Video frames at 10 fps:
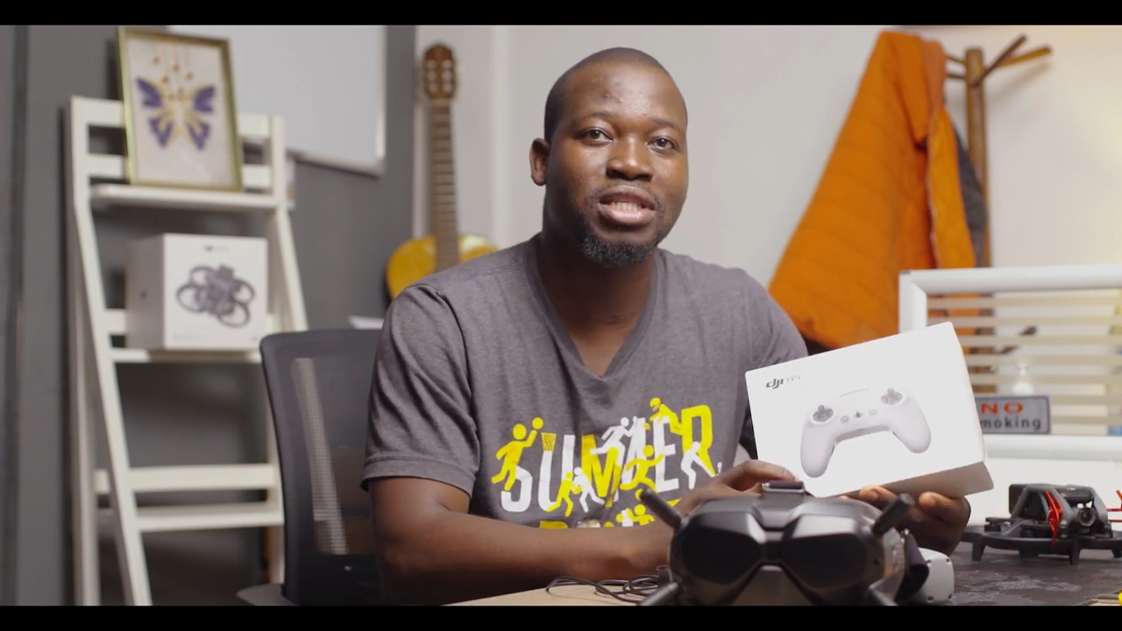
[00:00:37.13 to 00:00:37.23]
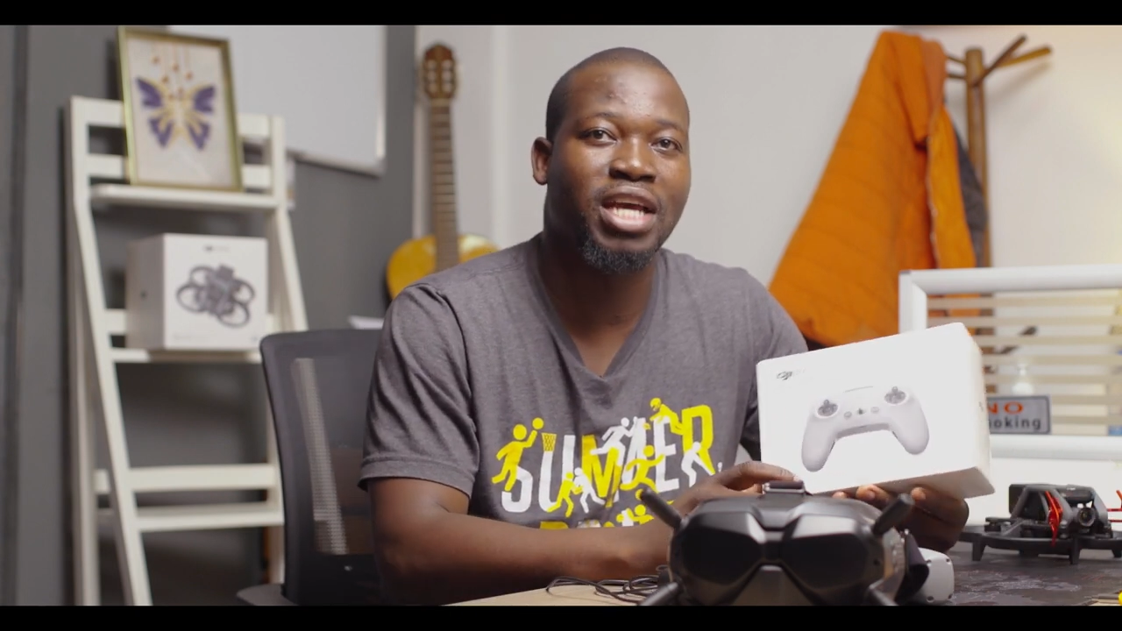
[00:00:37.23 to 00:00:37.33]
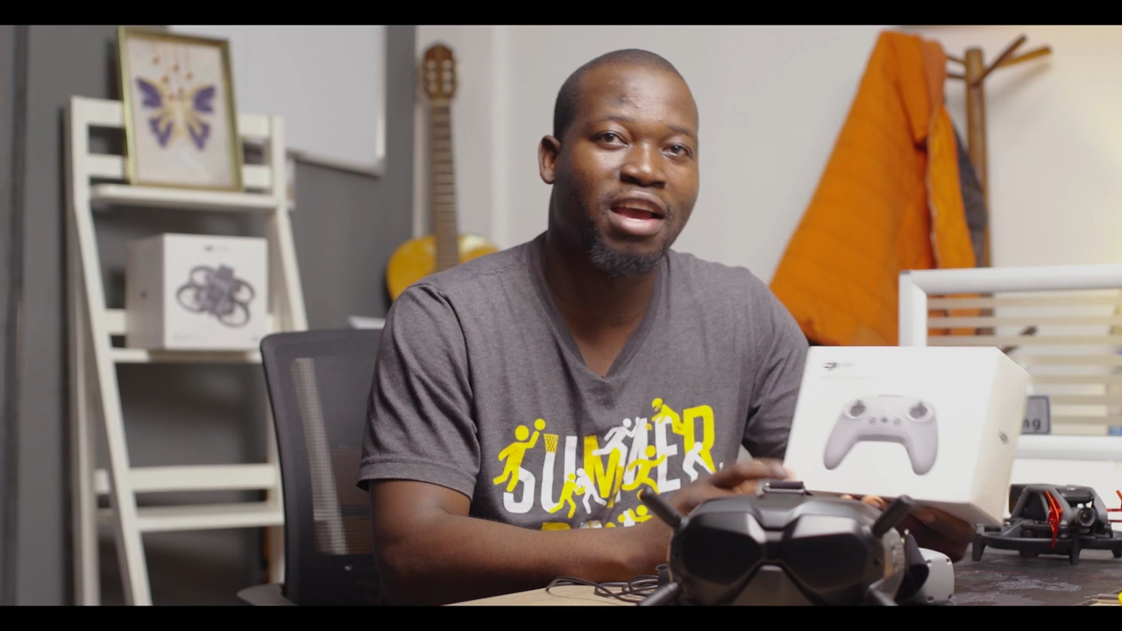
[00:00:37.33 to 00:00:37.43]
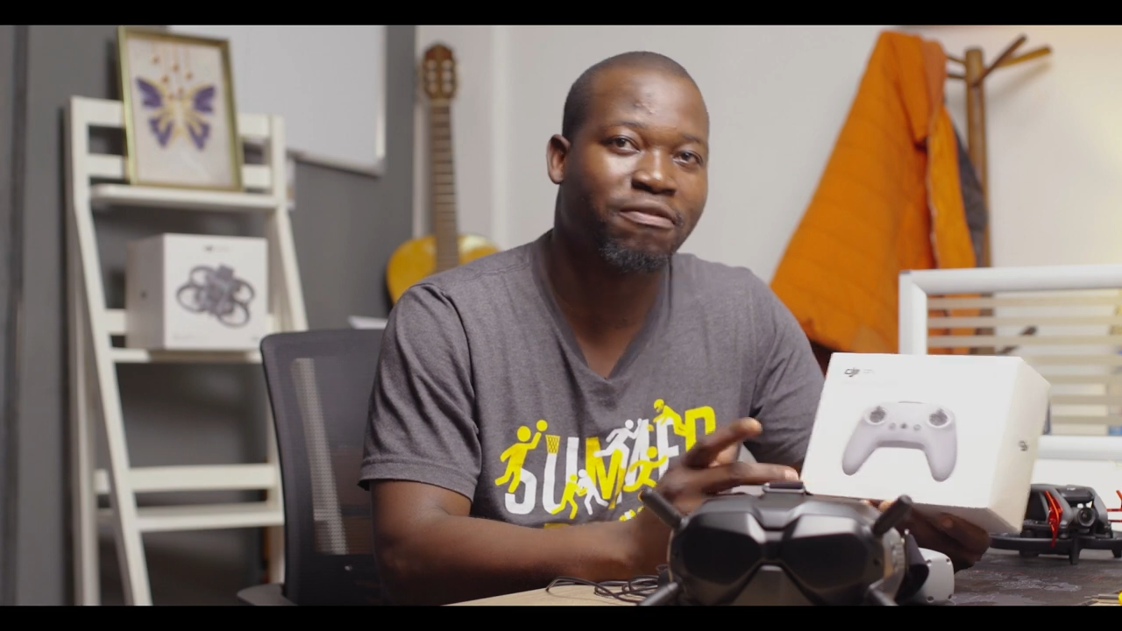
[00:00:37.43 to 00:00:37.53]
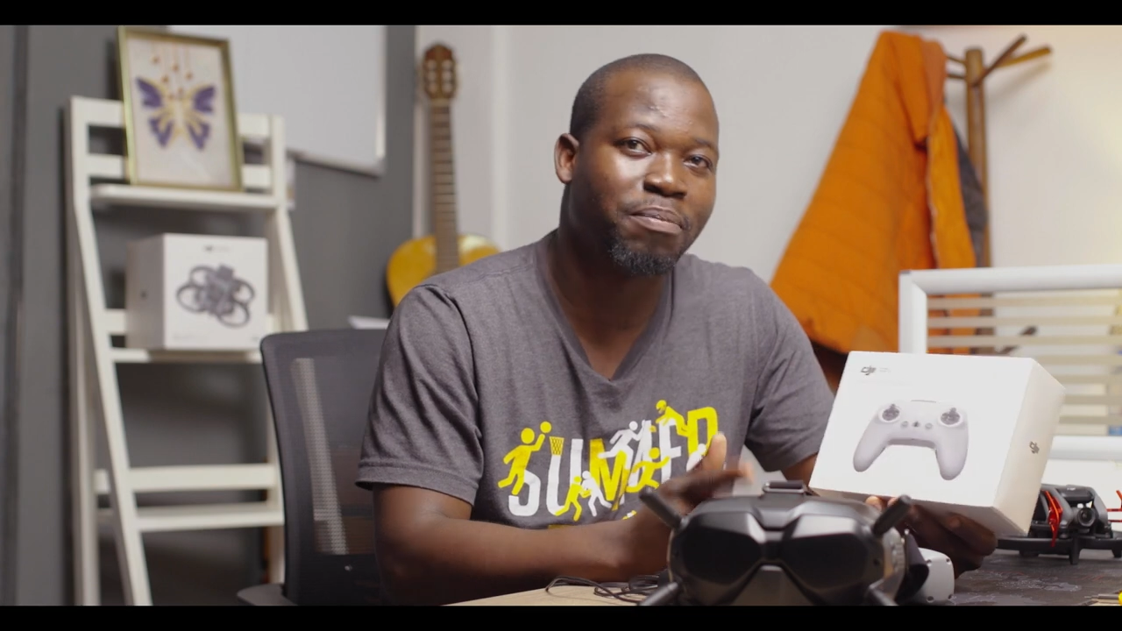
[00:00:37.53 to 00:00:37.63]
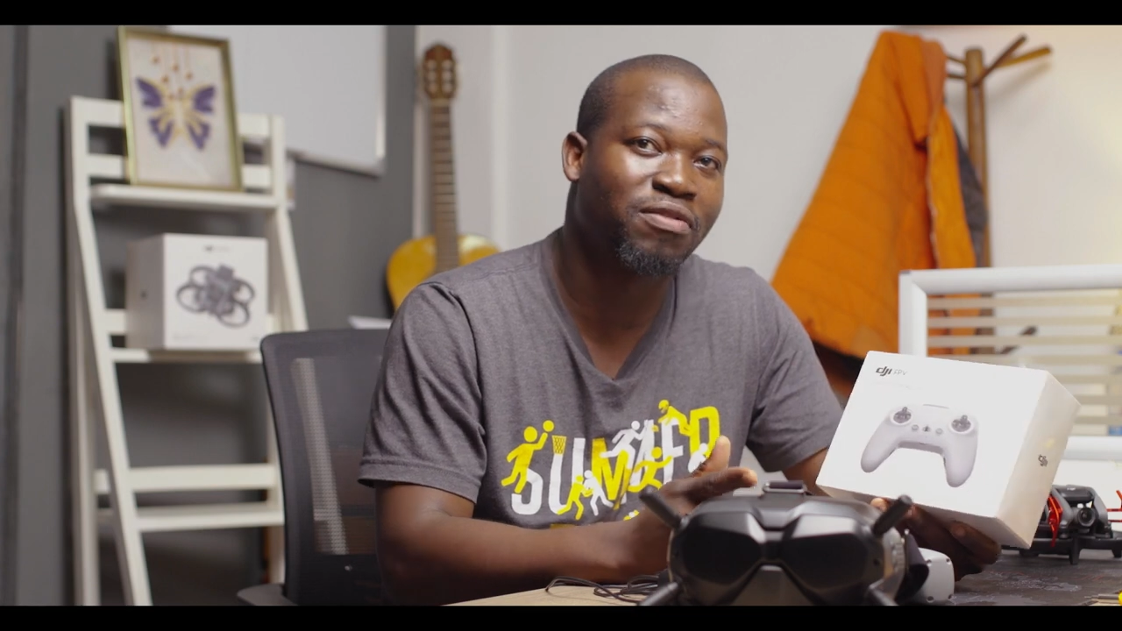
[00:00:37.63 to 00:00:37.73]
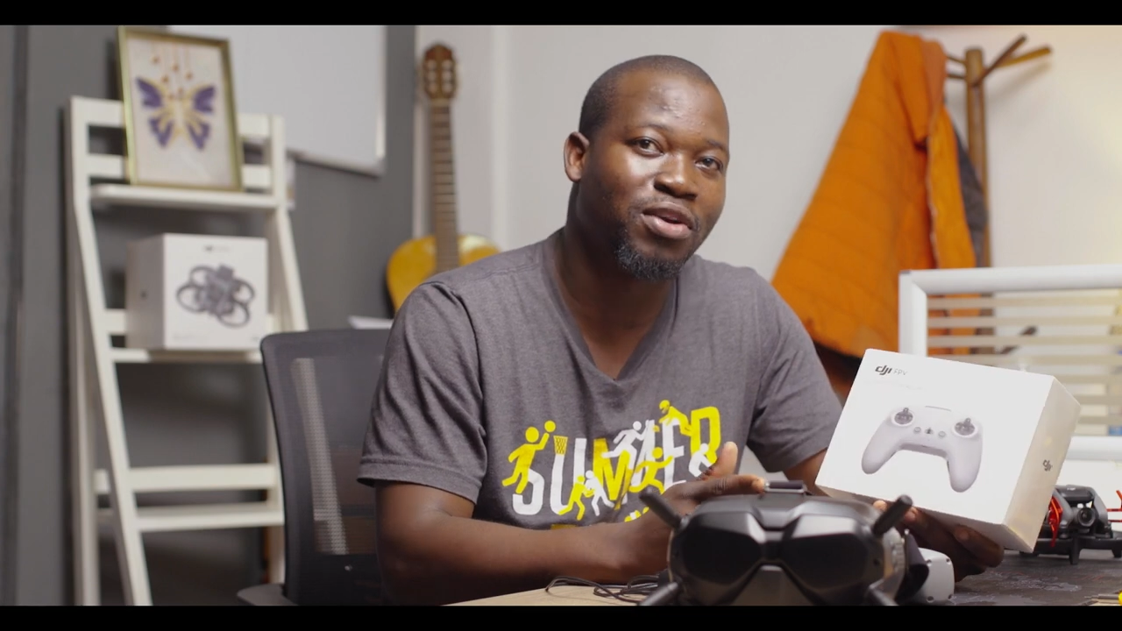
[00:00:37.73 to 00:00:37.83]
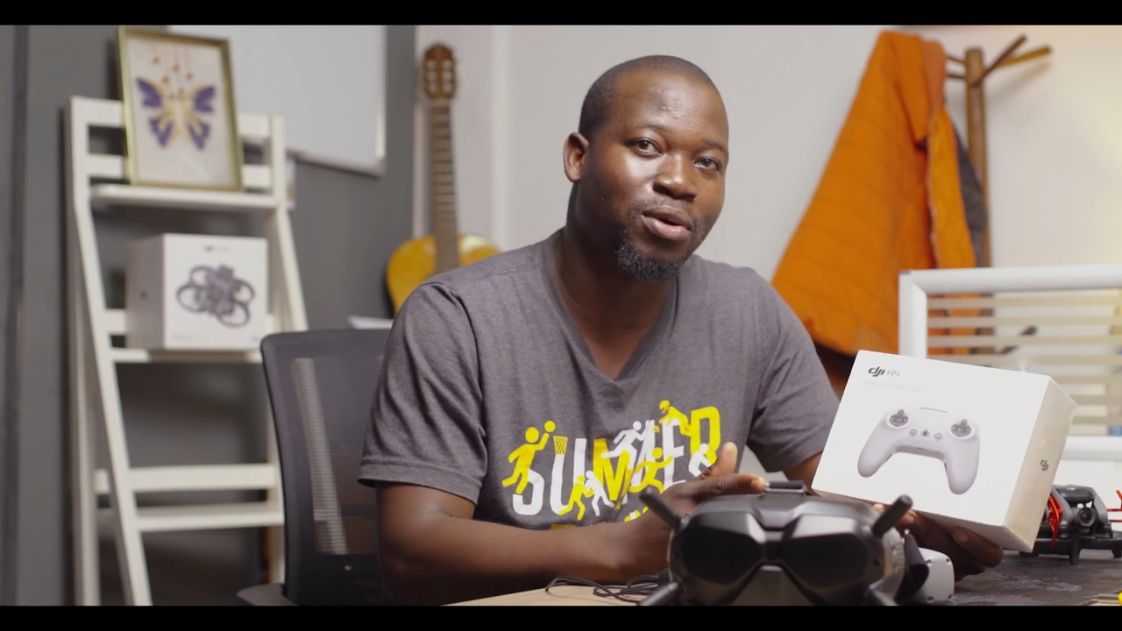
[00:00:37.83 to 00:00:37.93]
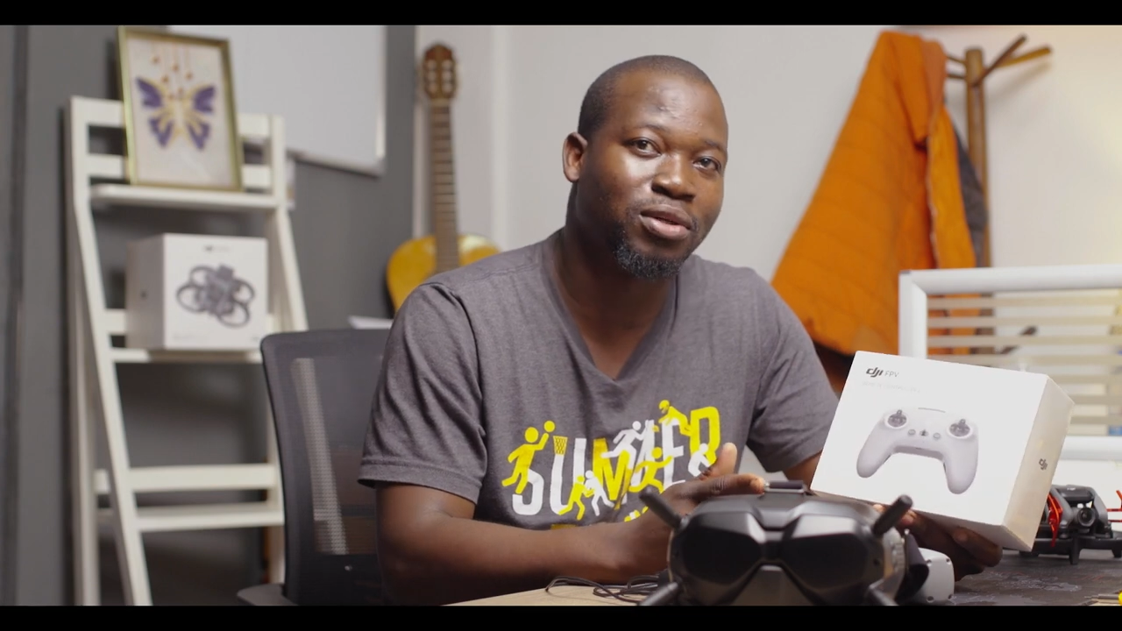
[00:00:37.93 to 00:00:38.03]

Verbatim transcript: the FPV